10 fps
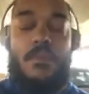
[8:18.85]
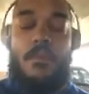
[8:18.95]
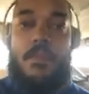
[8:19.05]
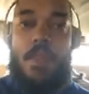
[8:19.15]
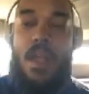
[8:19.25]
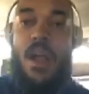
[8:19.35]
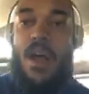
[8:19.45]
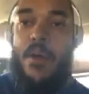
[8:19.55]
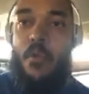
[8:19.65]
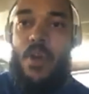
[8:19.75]
What
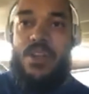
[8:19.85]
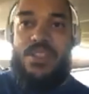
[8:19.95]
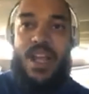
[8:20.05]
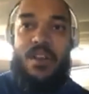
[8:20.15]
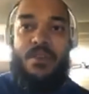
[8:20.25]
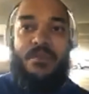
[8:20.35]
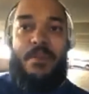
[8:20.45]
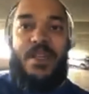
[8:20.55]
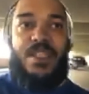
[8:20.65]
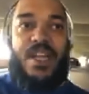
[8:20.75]
else I learned from this
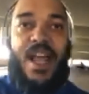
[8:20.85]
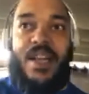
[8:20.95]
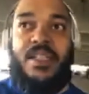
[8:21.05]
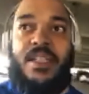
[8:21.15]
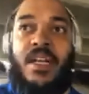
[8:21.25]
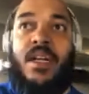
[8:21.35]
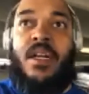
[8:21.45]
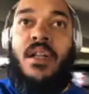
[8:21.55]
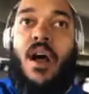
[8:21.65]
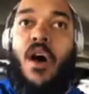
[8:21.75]
challenge?
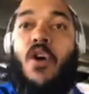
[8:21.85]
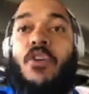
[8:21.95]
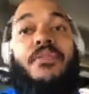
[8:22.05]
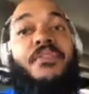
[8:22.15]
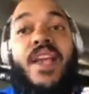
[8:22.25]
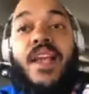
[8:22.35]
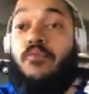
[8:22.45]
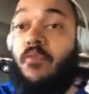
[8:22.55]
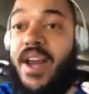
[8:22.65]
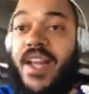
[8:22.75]
Oh, feet,
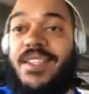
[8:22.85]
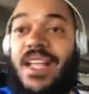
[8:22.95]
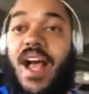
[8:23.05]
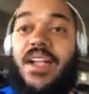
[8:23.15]
running socks.